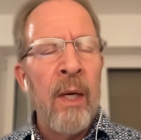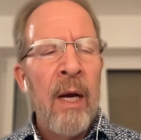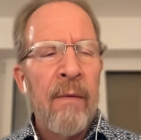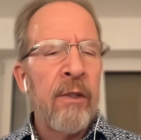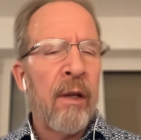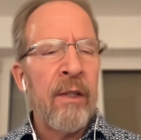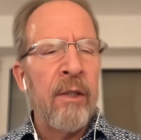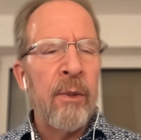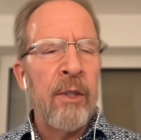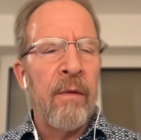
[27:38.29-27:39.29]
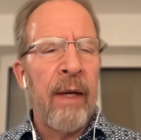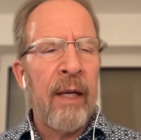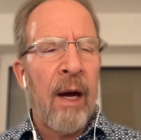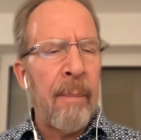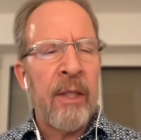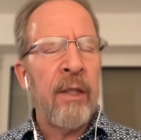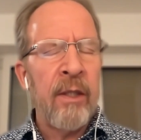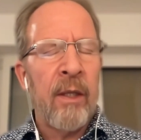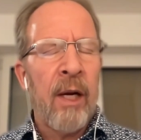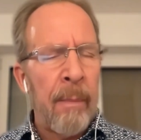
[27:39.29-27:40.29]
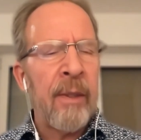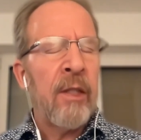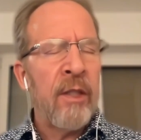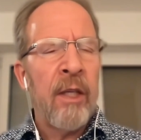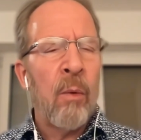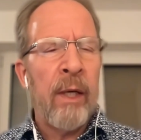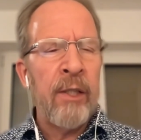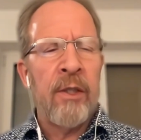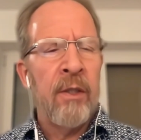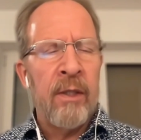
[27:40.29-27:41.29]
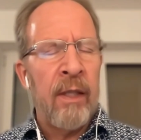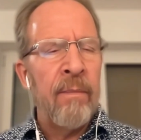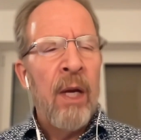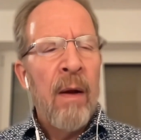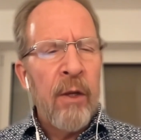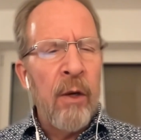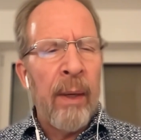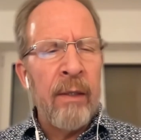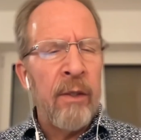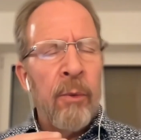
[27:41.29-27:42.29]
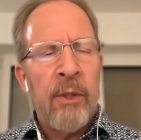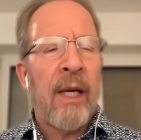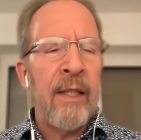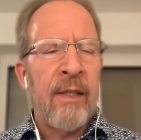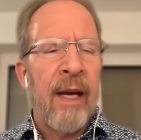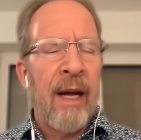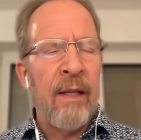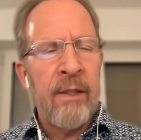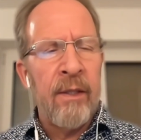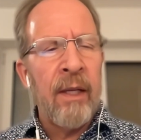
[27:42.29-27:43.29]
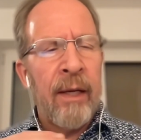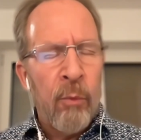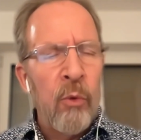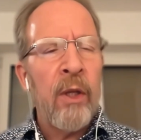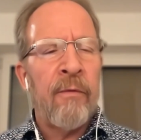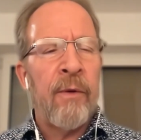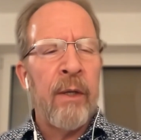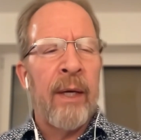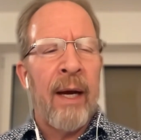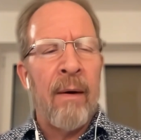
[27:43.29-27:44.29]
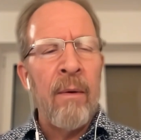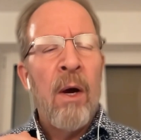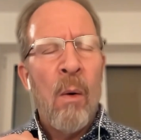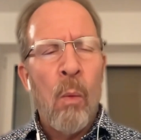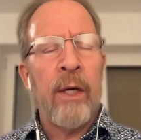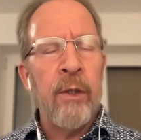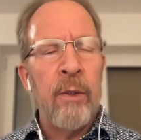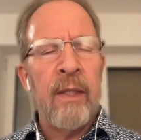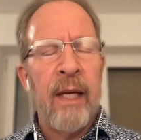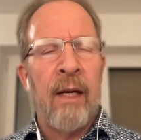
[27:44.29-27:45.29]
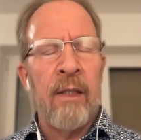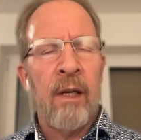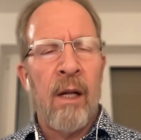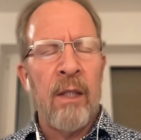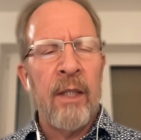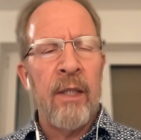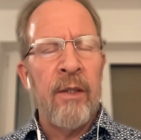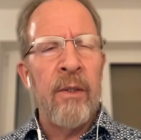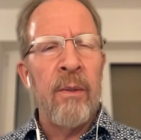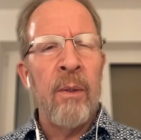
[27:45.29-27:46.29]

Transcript: There's all this notion of like competency questions and use case analysis, like really figuring out what you need that ontology to do.